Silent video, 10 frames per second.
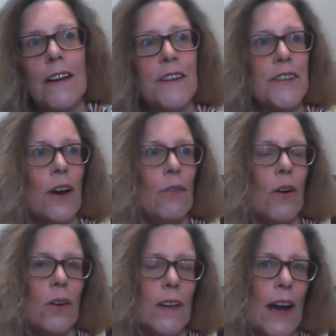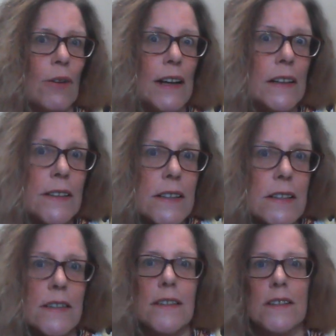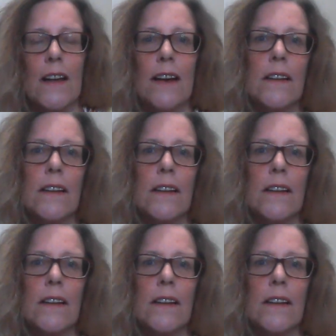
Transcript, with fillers: So all our illnesses like